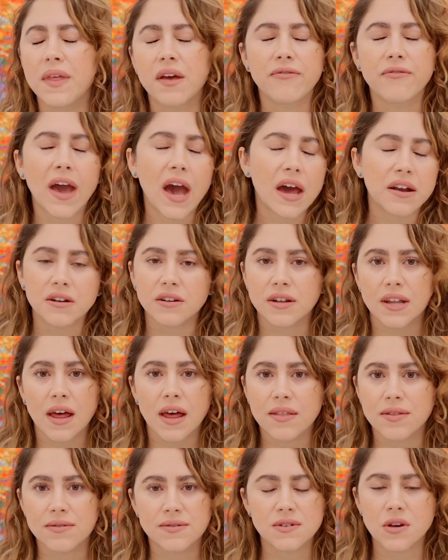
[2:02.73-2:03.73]
they've handled
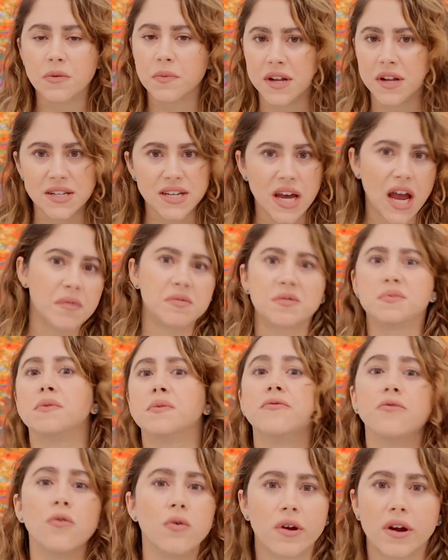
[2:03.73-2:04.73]
that so many times
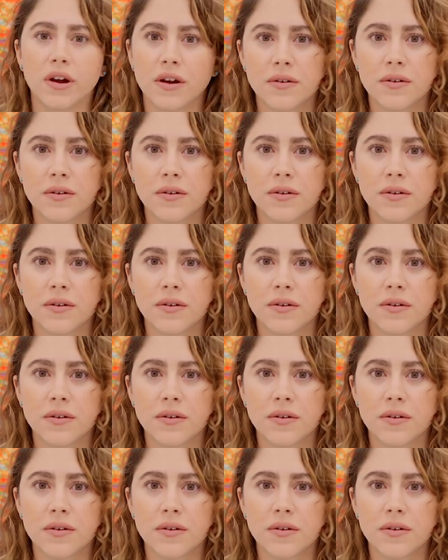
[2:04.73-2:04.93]
before.